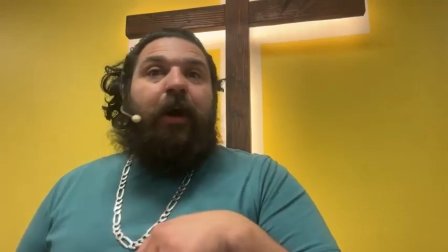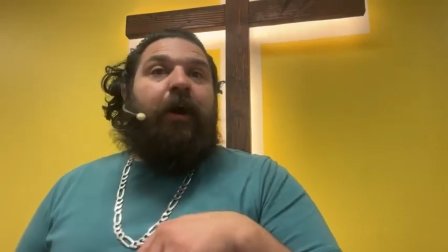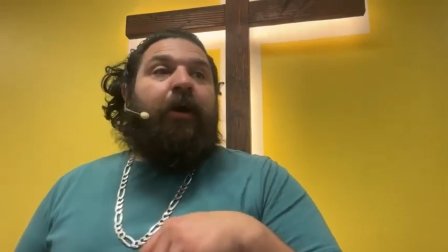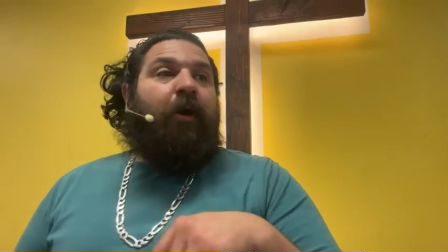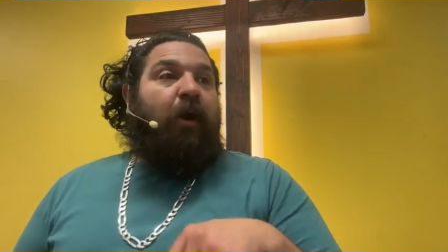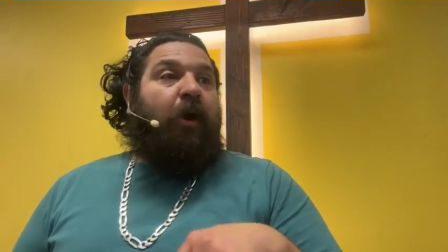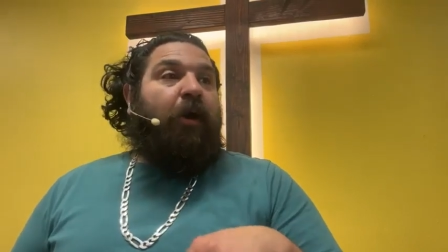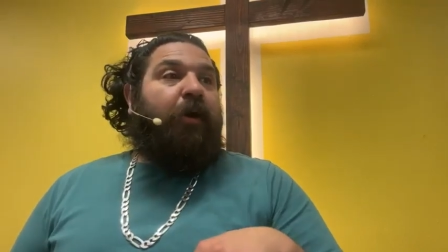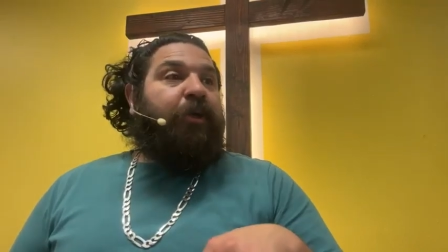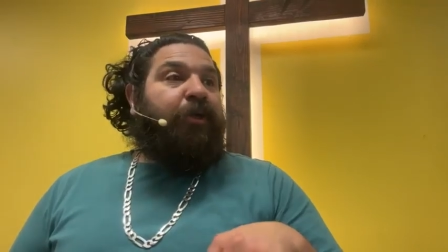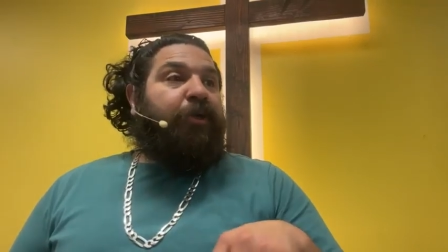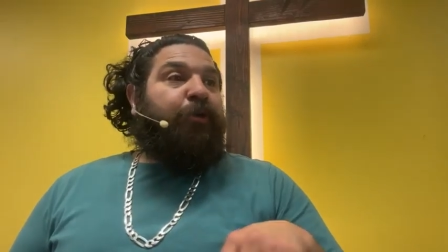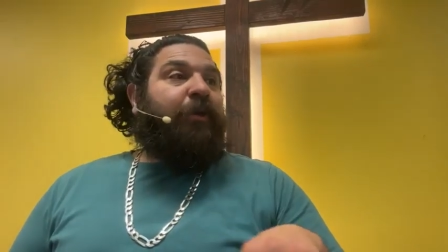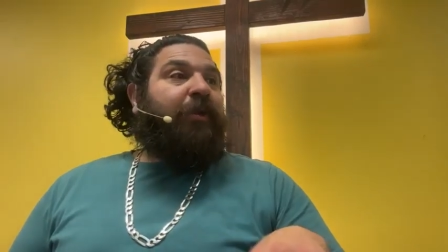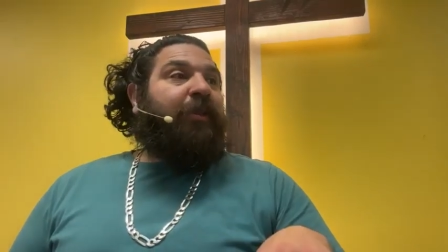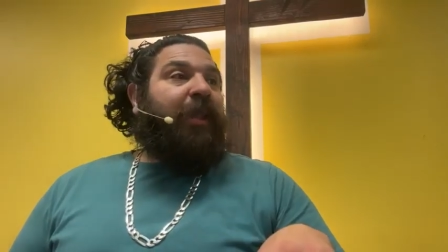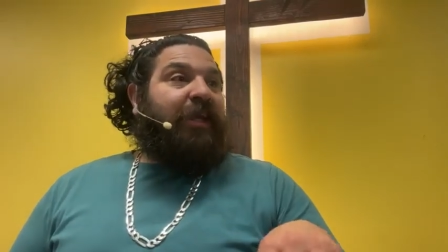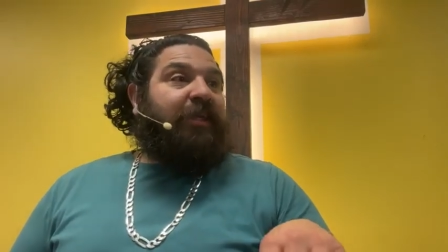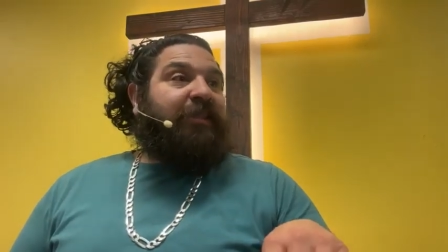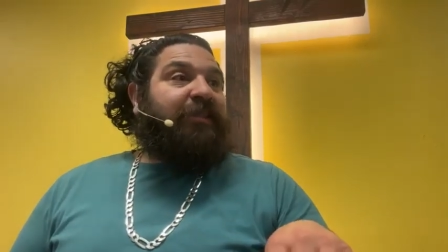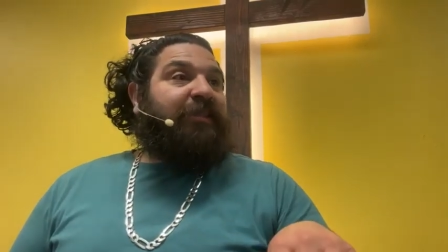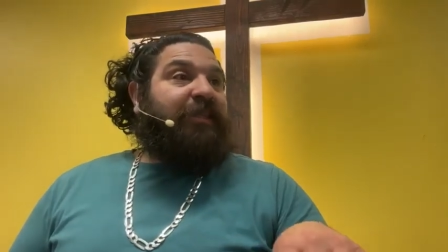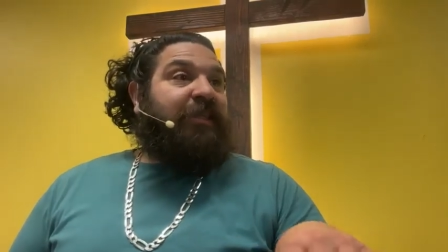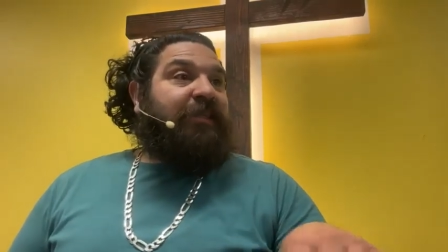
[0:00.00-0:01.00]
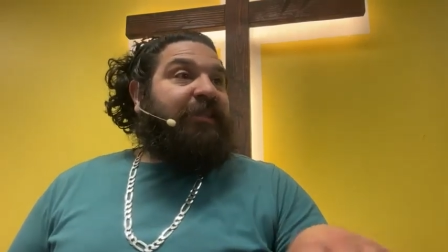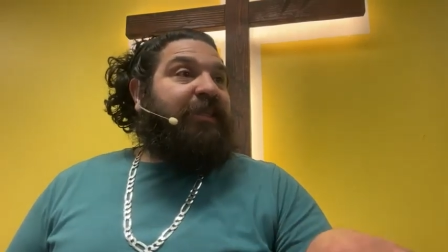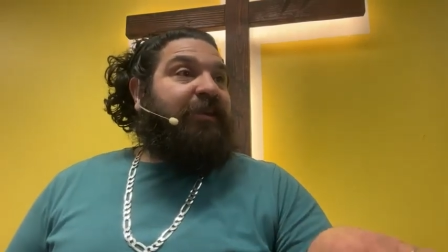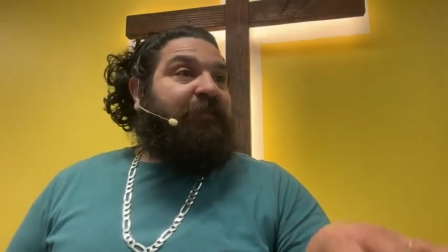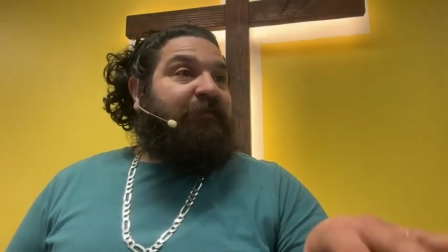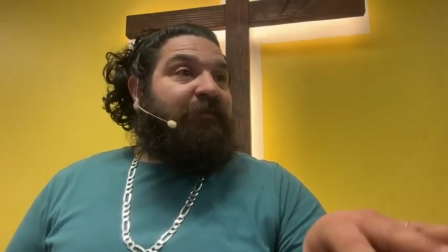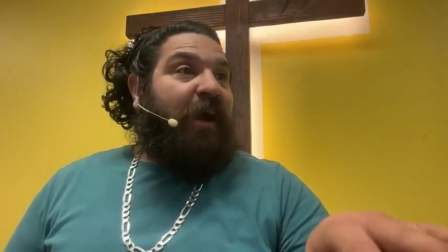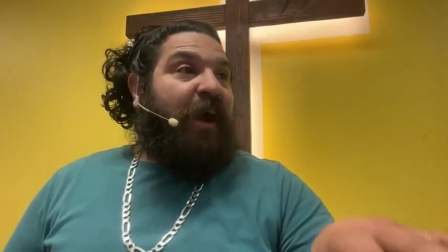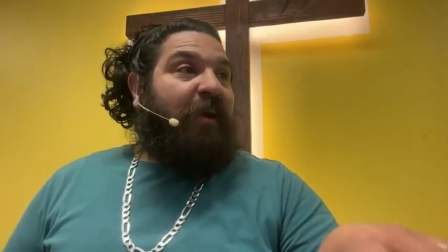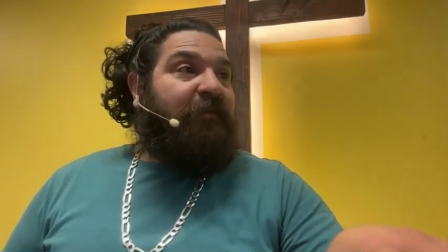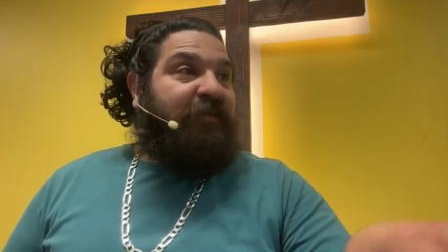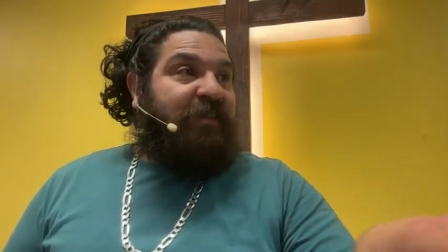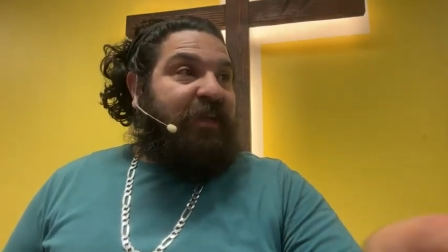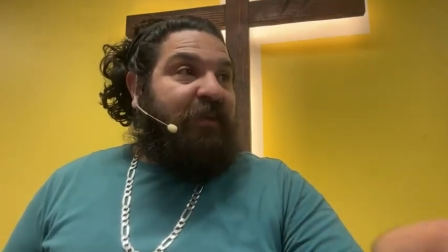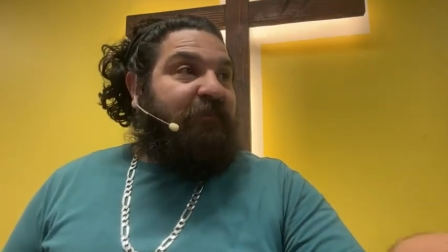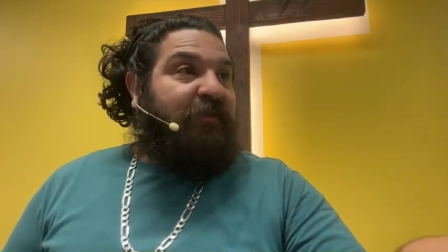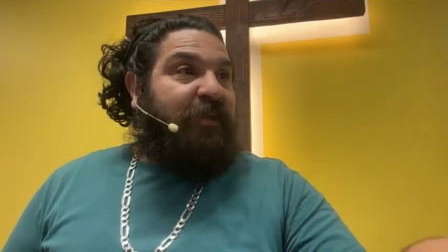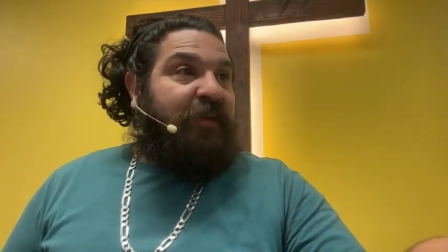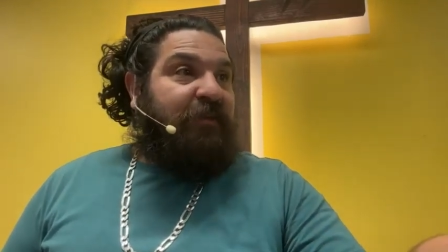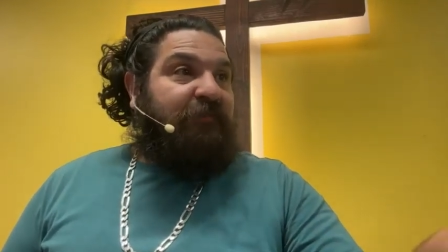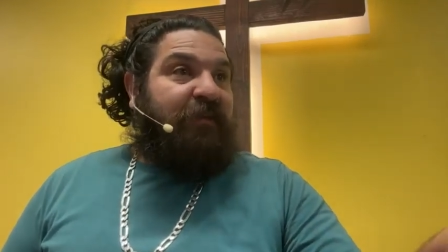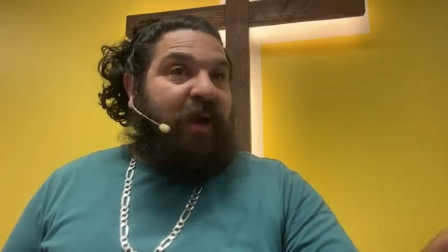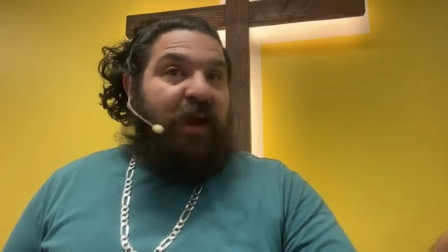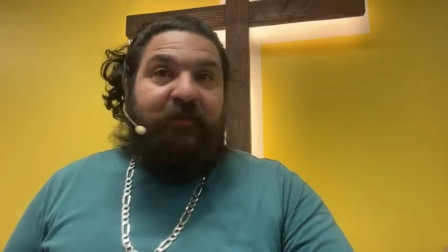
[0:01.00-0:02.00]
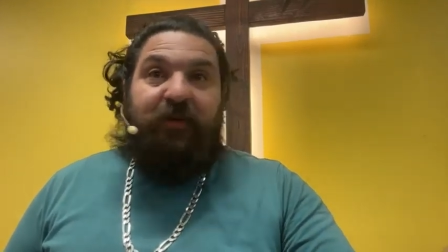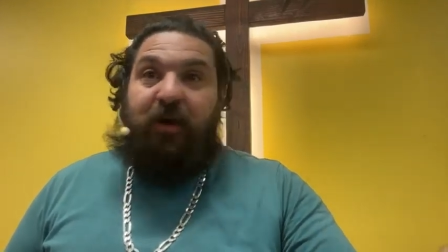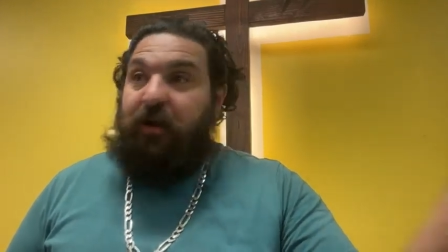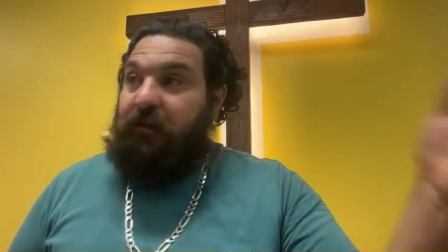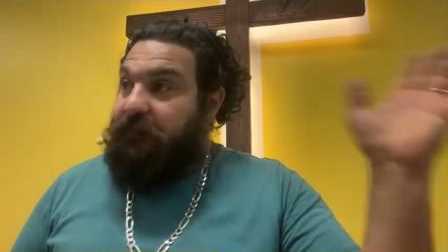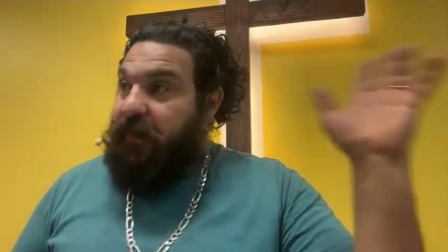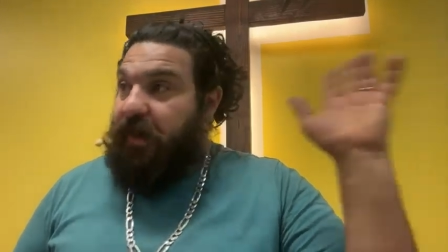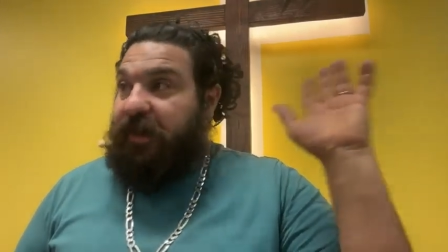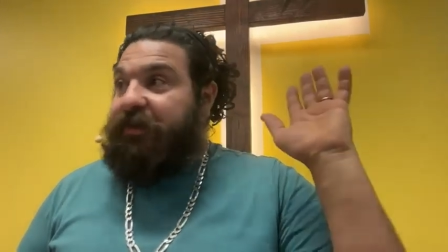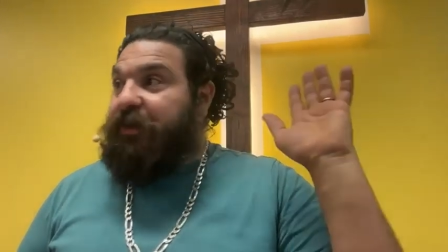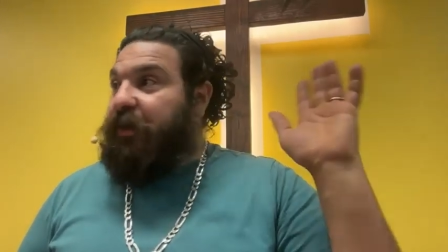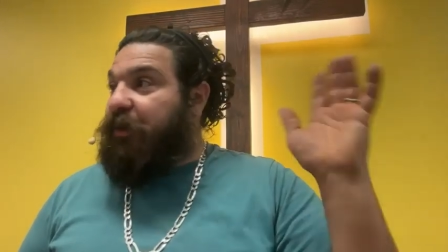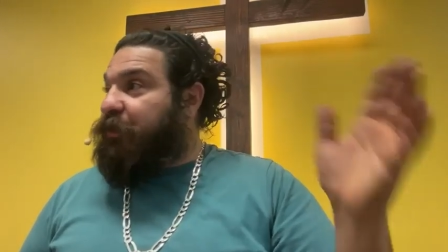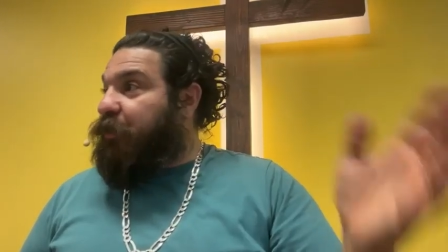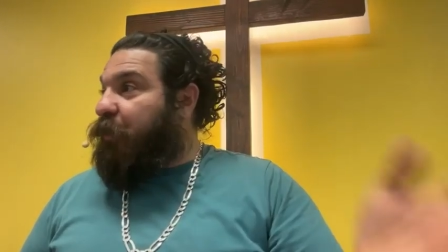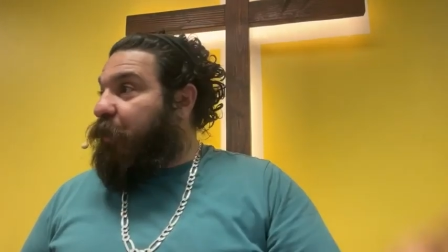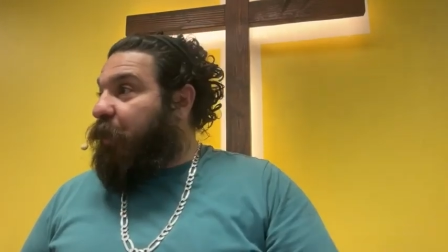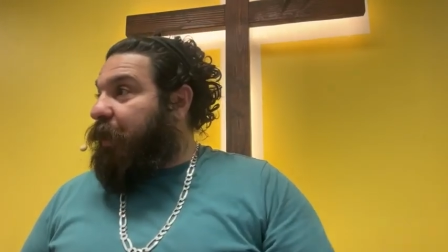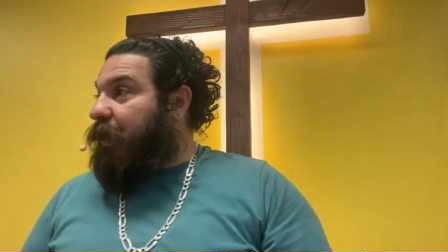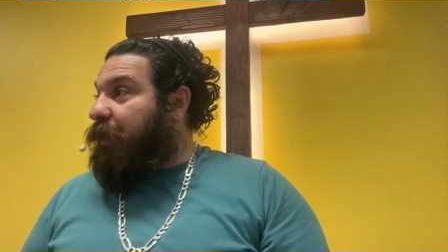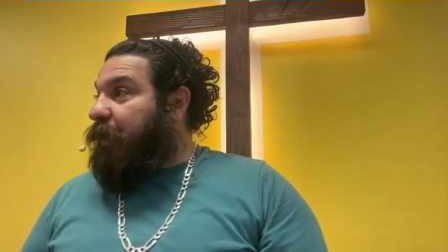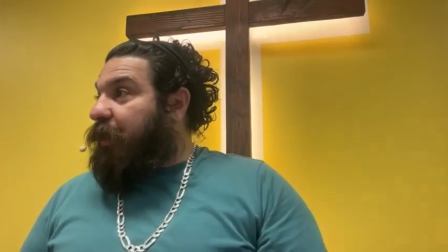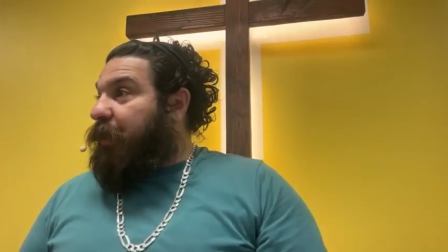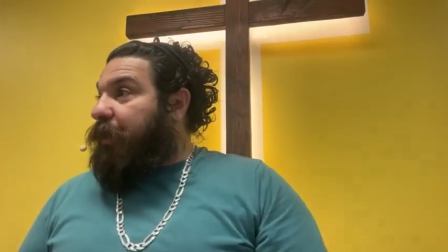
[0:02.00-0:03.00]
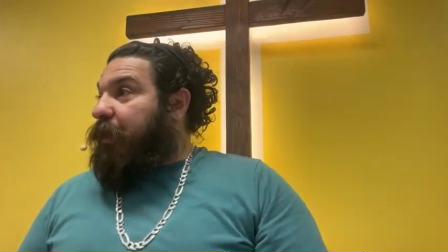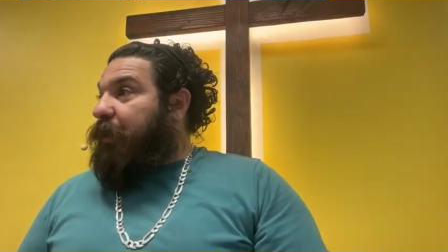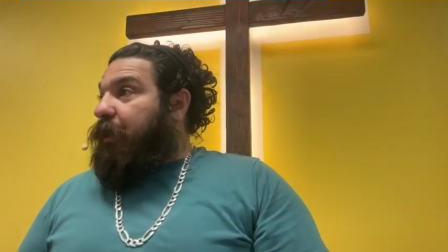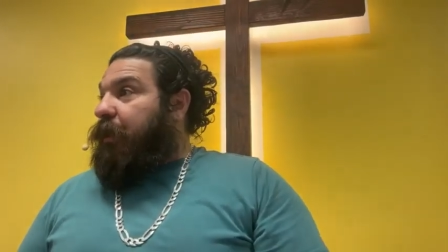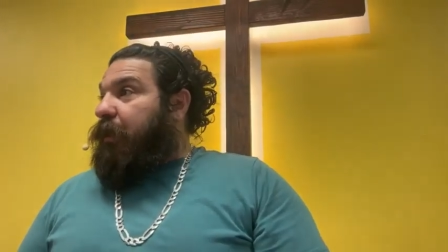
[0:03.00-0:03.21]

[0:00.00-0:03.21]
my car doing like 65, 75, however fast I was going.